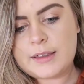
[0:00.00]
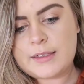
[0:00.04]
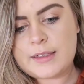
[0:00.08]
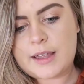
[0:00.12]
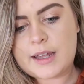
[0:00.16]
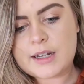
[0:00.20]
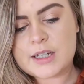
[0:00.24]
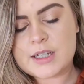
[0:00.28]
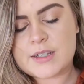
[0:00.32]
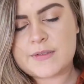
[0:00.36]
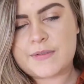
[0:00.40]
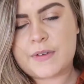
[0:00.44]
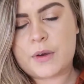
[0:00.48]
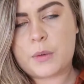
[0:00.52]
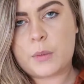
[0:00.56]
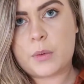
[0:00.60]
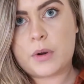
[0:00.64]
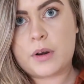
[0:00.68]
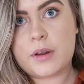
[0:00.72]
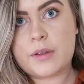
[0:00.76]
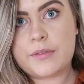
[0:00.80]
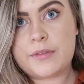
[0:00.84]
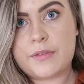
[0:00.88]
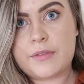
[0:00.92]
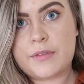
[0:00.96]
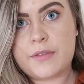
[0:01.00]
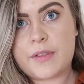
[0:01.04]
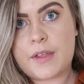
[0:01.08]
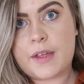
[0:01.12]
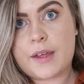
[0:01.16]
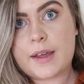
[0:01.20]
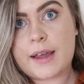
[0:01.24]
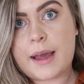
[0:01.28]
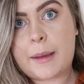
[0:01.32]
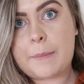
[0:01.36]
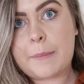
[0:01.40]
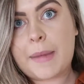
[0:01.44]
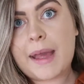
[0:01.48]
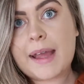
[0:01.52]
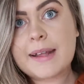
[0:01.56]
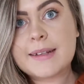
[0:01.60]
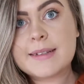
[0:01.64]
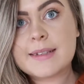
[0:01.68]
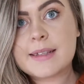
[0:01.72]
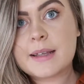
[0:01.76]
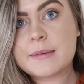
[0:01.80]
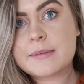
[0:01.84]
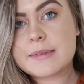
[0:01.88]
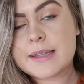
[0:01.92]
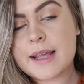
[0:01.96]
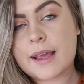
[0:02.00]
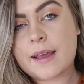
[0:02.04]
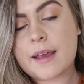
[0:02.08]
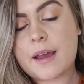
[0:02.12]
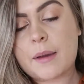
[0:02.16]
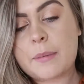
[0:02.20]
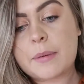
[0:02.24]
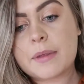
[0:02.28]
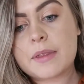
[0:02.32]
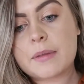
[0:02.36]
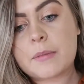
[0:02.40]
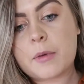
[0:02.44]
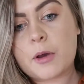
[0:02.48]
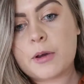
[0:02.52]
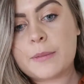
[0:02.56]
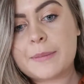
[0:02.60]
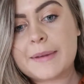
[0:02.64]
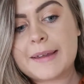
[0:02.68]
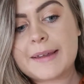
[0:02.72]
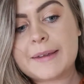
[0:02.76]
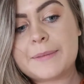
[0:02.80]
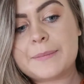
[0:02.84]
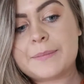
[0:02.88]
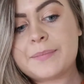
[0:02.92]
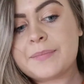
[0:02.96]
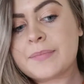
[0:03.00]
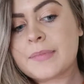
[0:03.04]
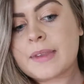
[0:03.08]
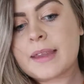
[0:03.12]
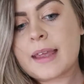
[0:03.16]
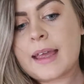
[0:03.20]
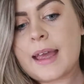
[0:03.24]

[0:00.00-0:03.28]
They're just for one of the campaigns that I'm setting up at the moment.